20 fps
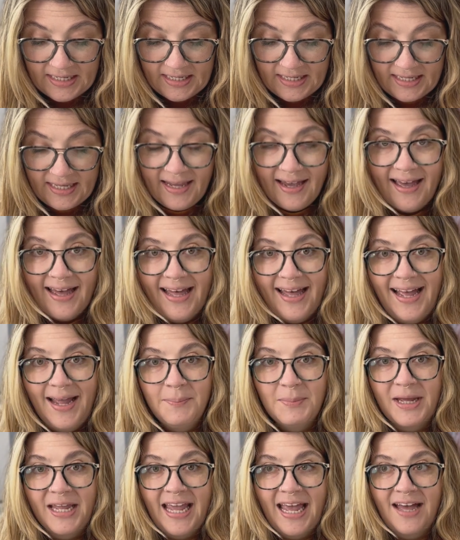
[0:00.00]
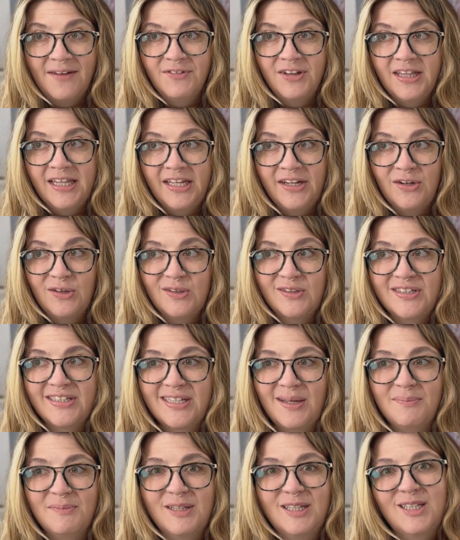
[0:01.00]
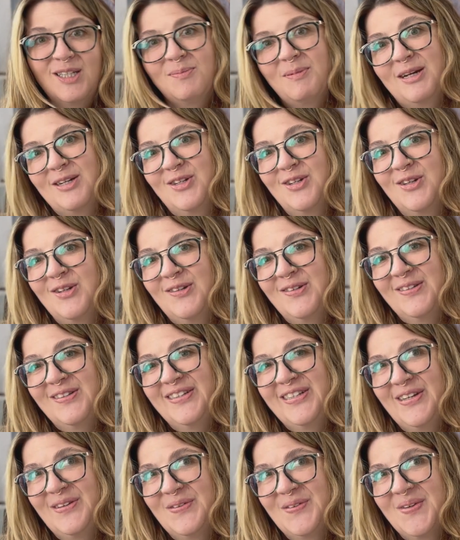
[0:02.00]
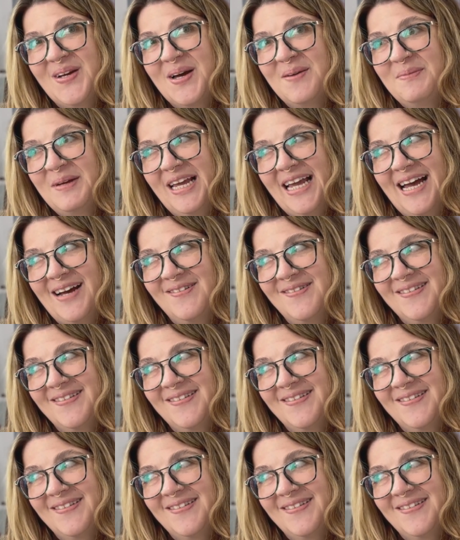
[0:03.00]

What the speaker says: yeah, I might have a little something special too coming out